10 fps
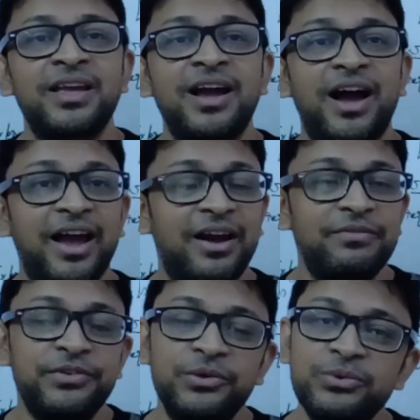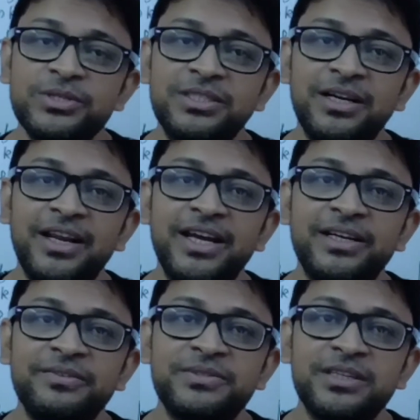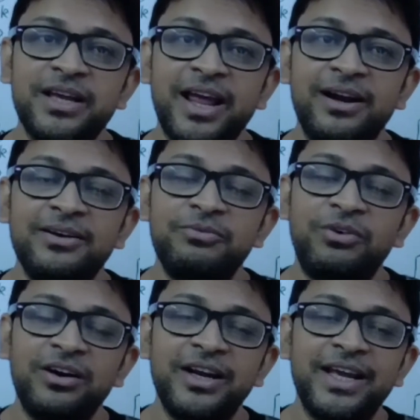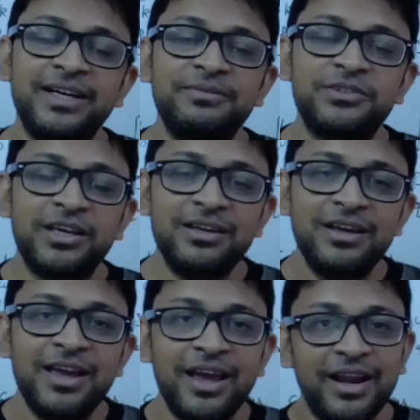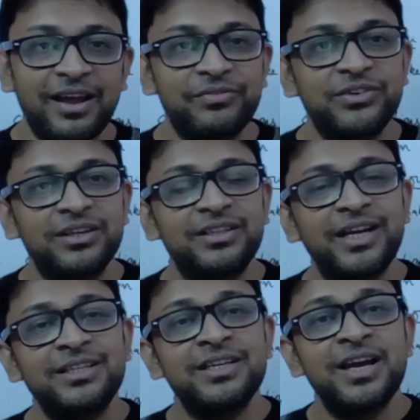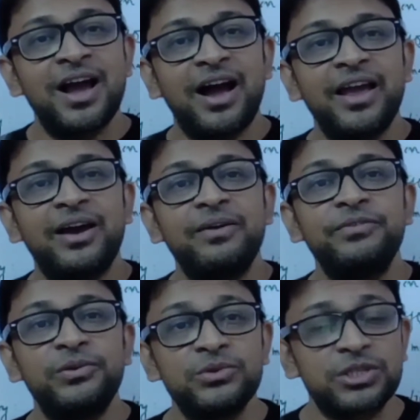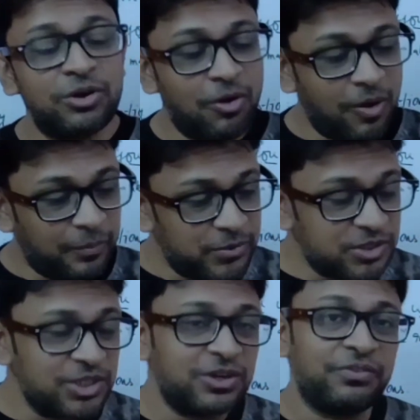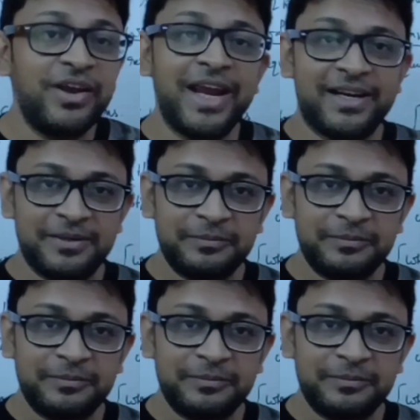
I have used the negatives and one negative thing, and after that I have used the opposite of hate.